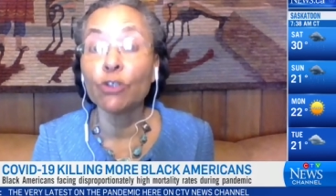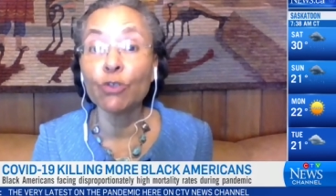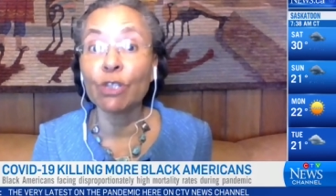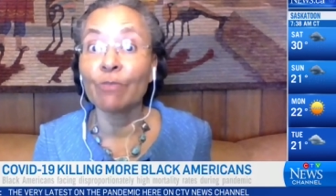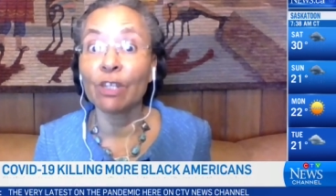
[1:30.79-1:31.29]
to
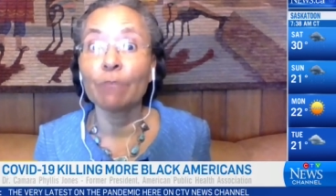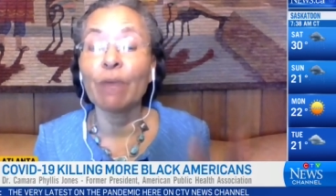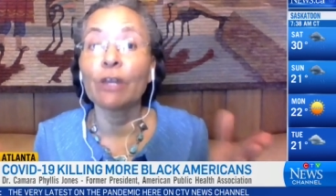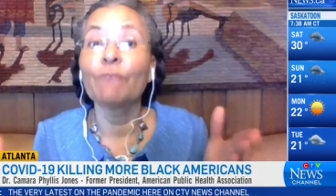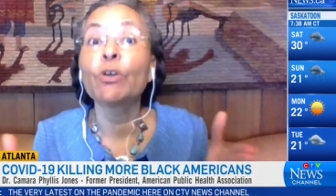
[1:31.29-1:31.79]
do something
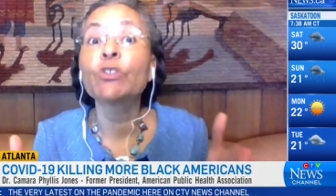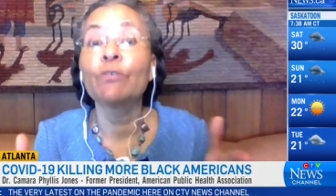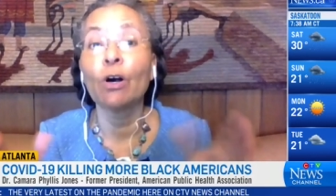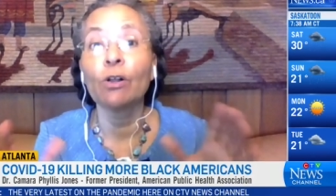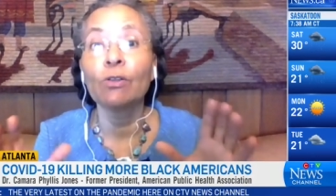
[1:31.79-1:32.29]
about it,
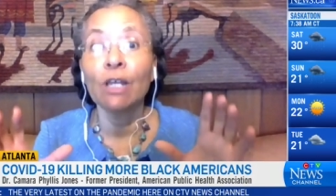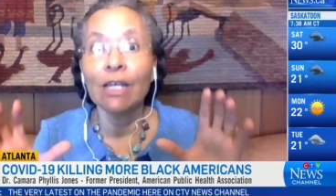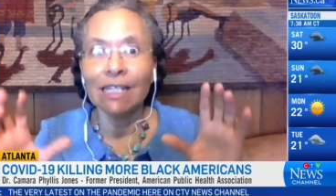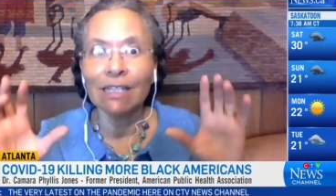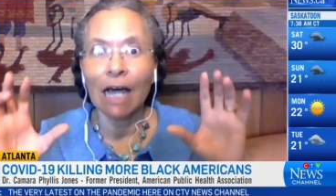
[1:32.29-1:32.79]
first of all,
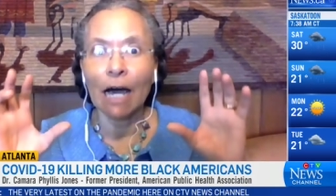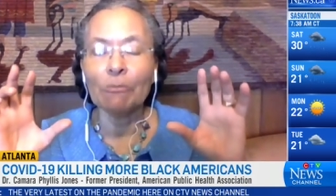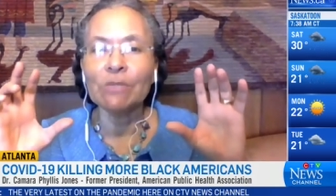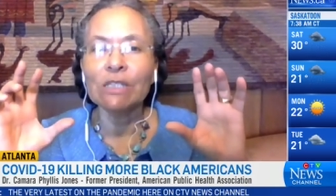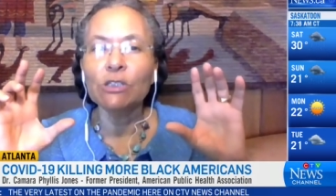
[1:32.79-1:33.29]
uh,
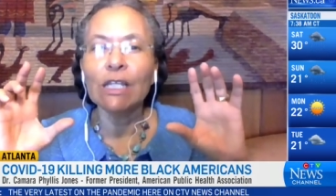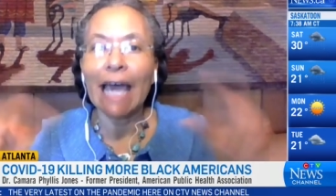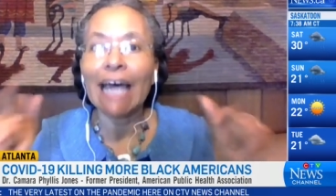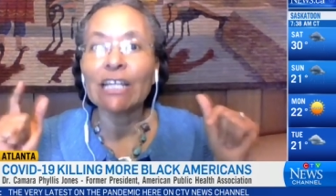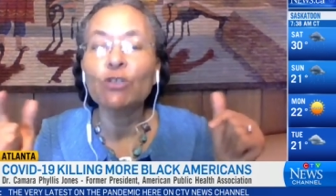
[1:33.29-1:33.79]

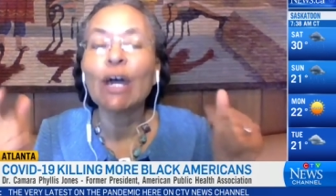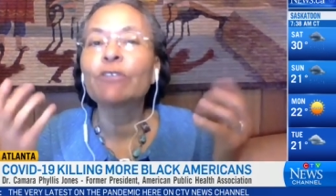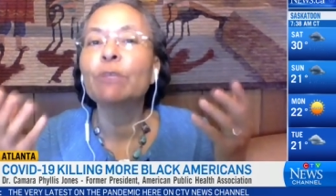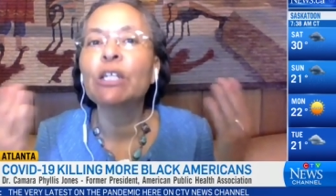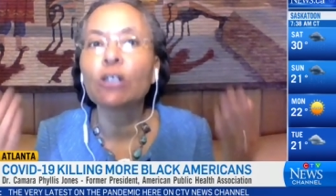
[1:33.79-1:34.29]
you
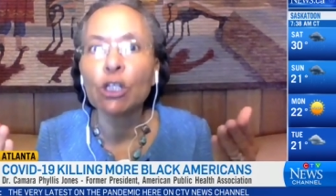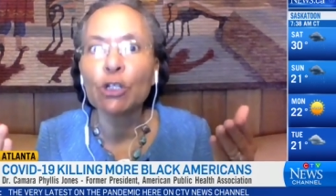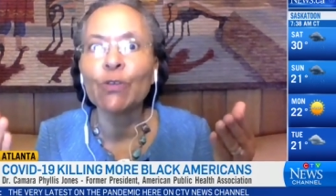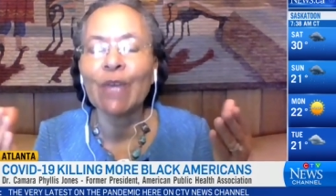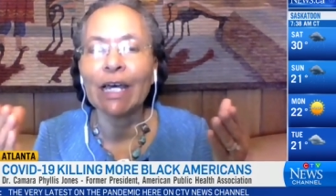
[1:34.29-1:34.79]
have to be
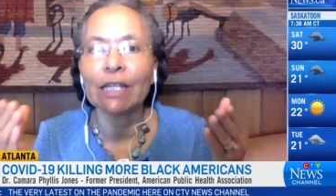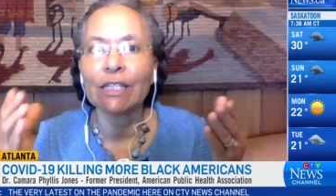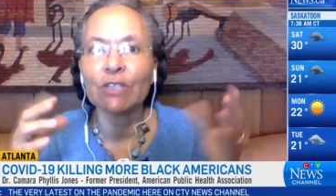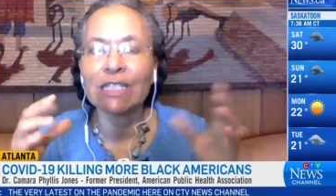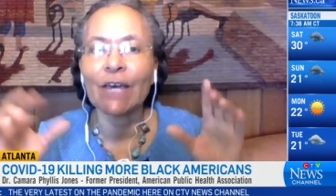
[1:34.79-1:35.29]
clear
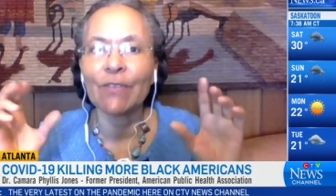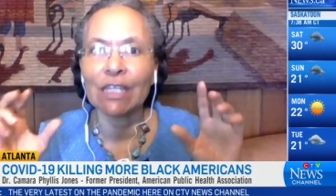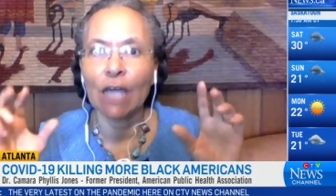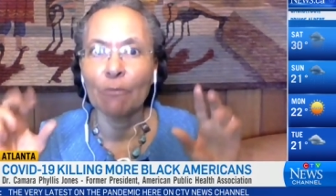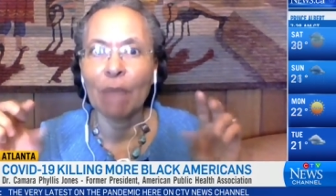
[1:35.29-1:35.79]
that there's
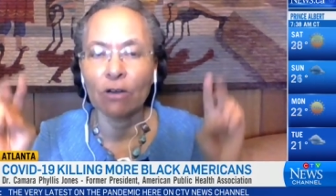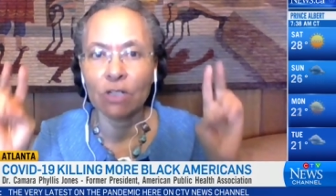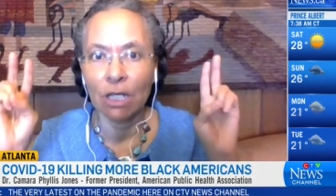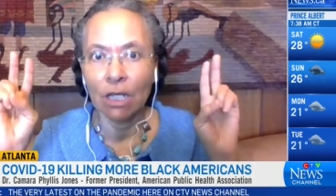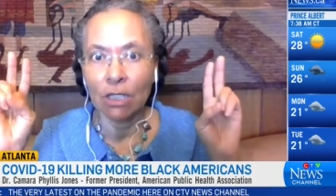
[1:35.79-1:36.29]
nothing
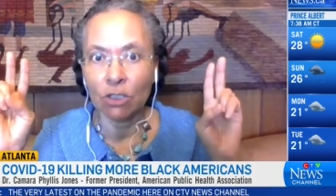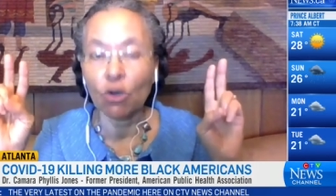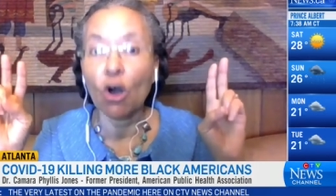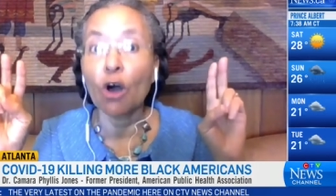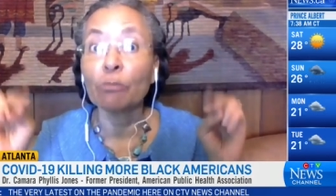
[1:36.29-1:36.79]
about
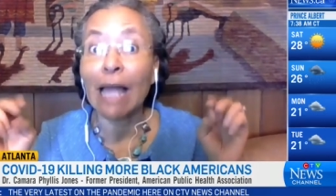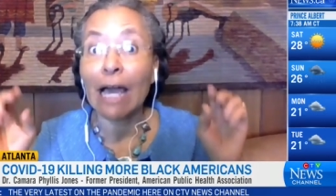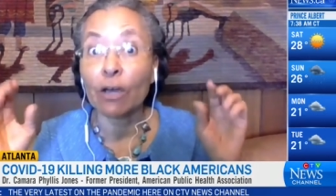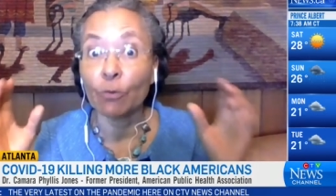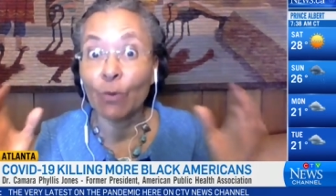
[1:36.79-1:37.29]
so-called
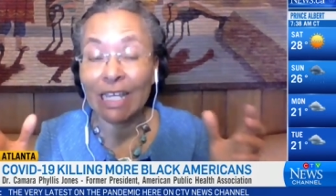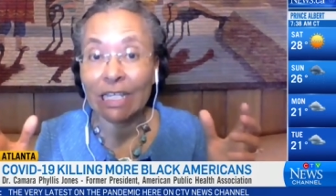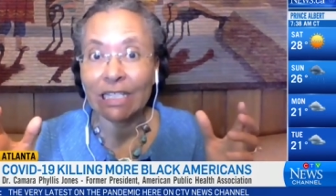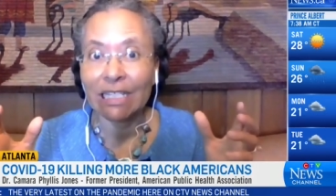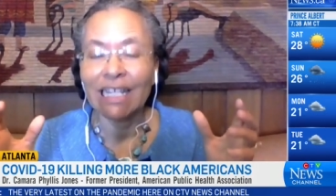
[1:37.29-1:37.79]
black
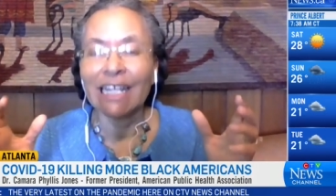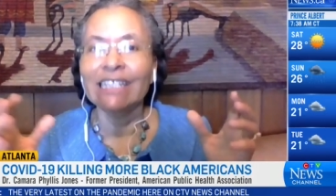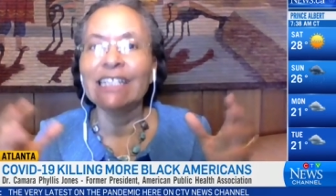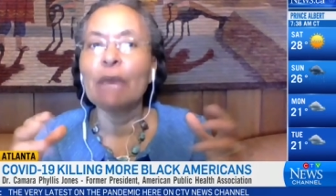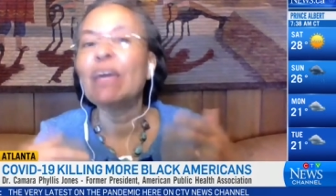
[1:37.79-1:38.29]
race
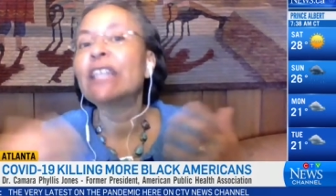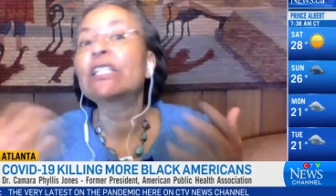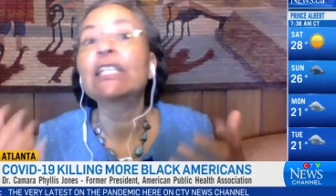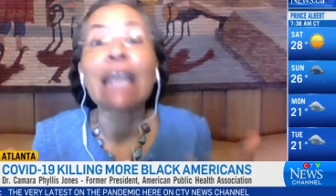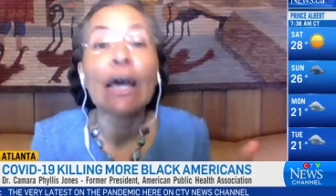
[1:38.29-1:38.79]
mm-hmm. that
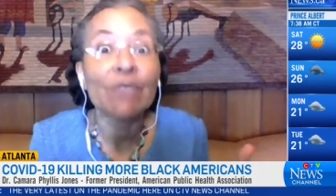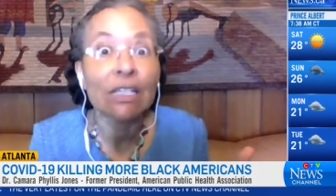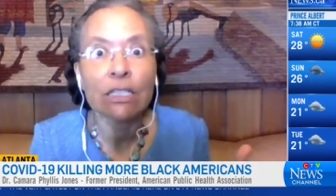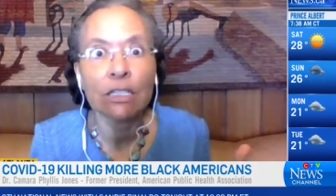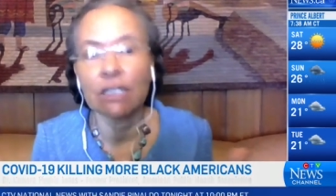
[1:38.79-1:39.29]
makes us have
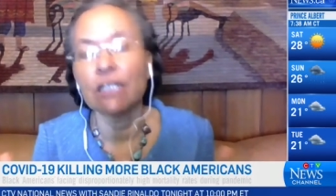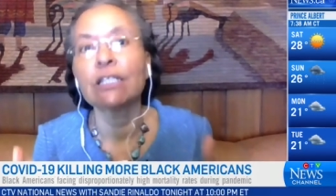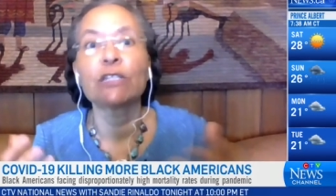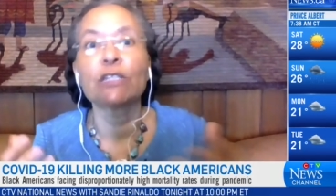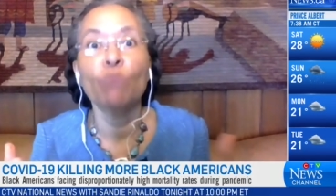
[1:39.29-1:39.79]
these
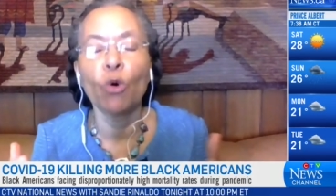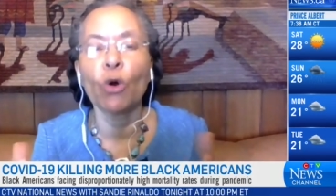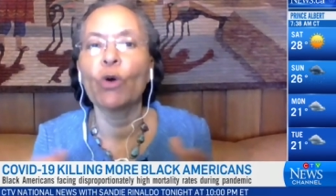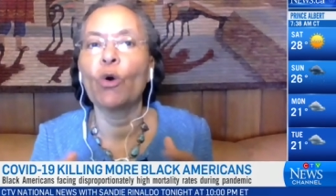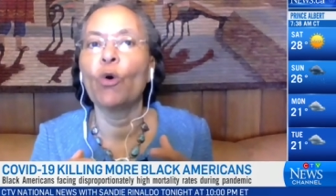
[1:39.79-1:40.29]
diseases
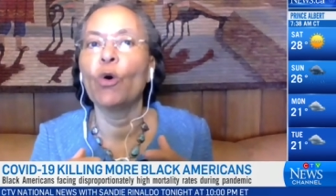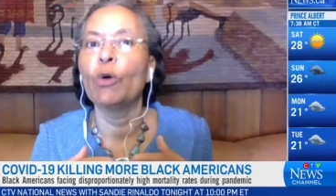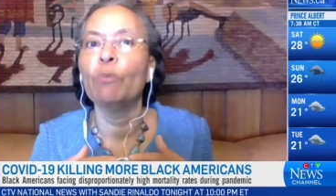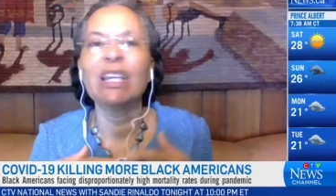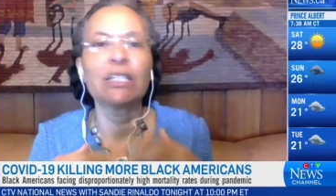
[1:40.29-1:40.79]
more
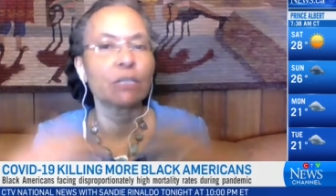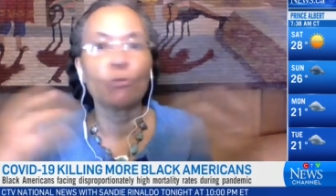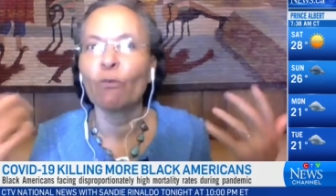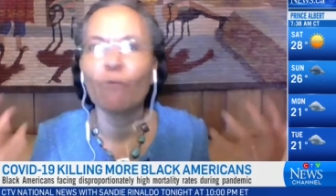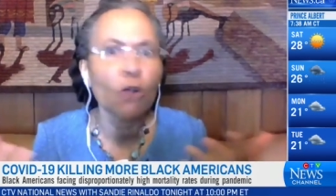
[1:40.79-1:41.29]
or makes us
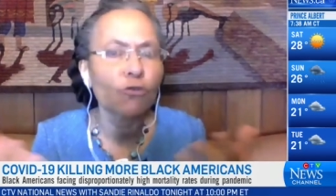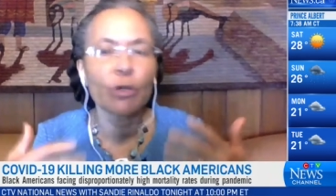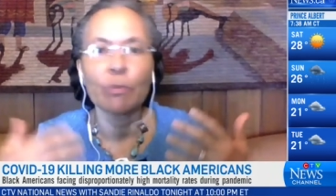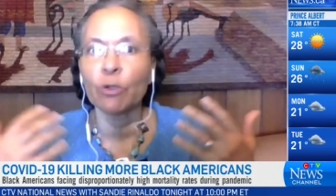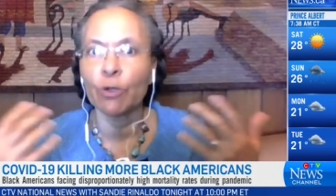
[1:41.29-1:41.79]
more
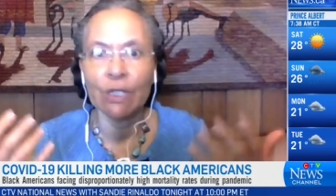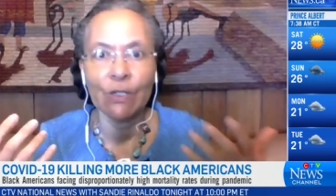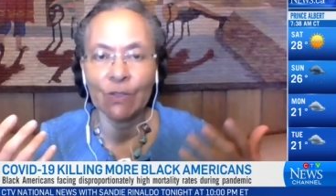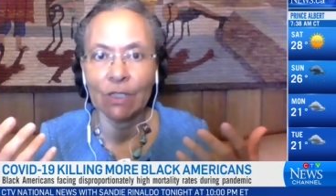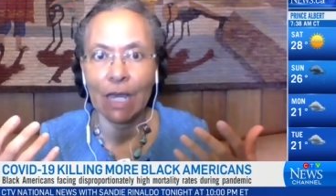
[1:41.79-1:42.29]
vulnerable or
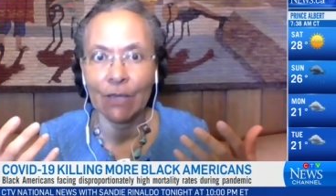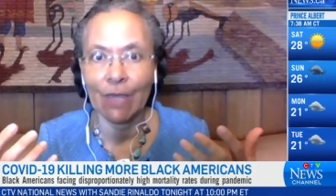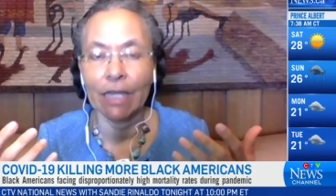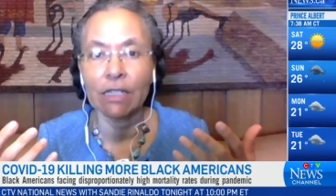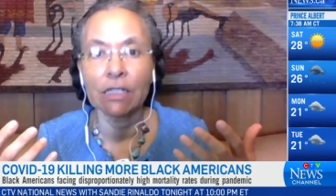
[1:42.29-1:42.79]
anything like
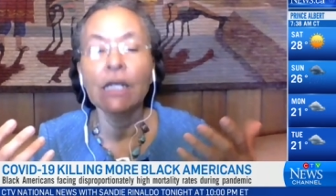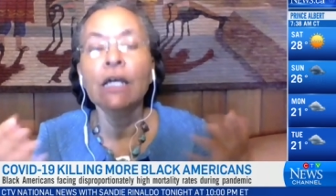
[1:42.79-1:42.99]
that.